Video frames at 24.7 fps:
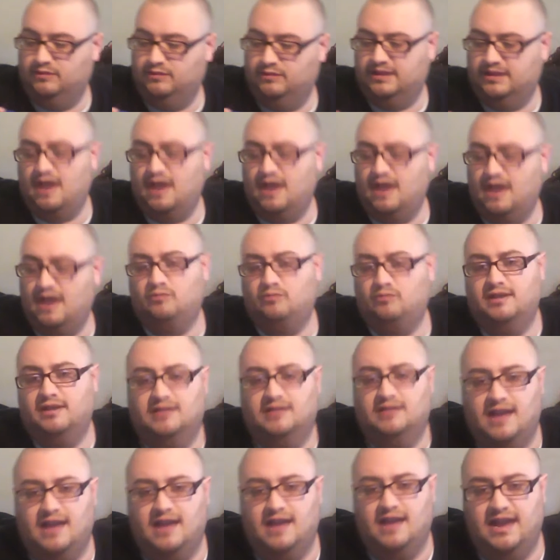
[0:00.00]
when that
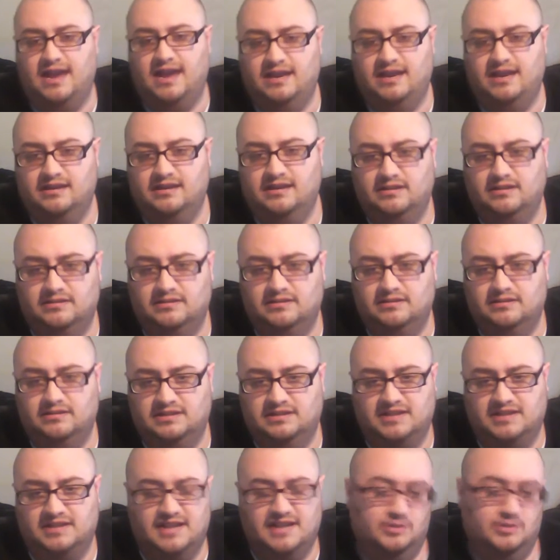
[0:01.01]
red light
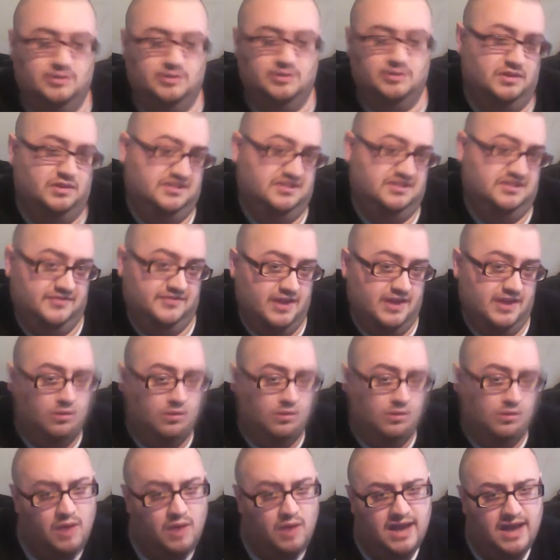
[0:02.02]
decides it wants to fade
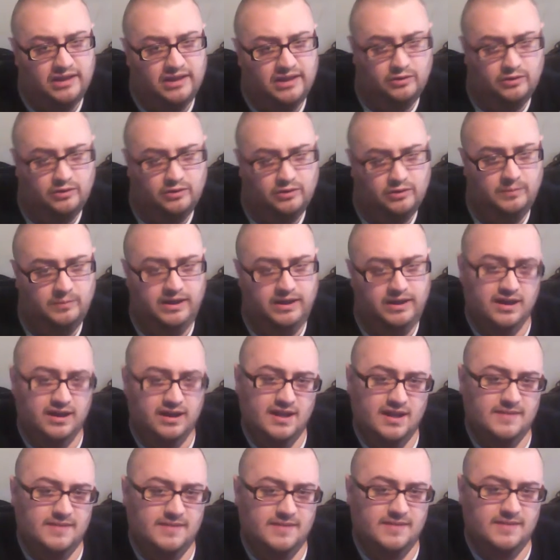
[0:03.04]
away a little bit,
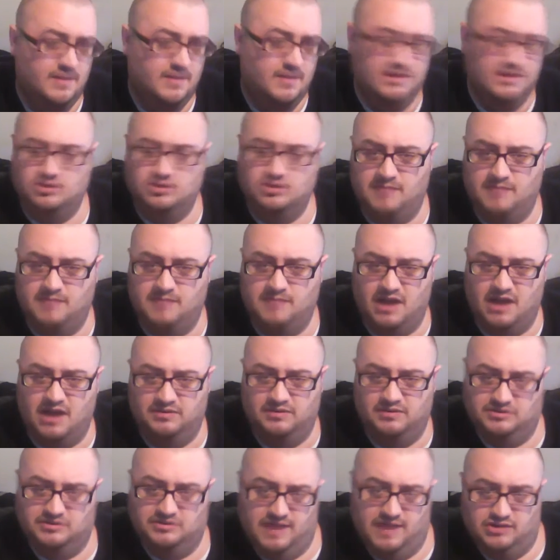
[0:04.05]
that means your
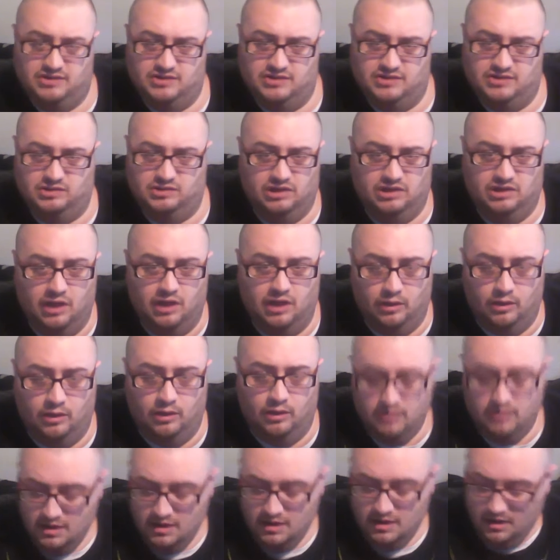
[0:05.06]
batteries are actually low.